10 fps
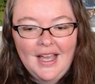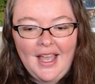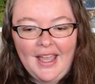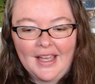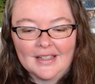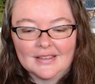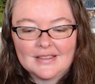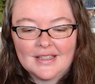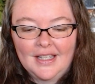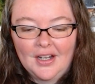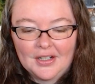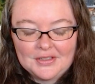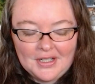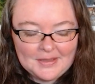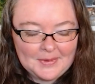and the
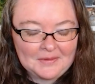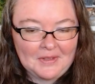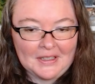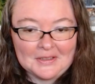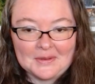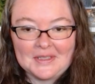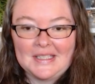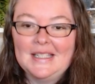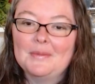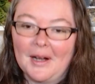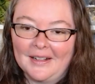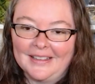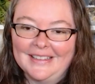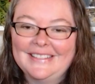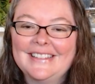character has been invited to a tea party,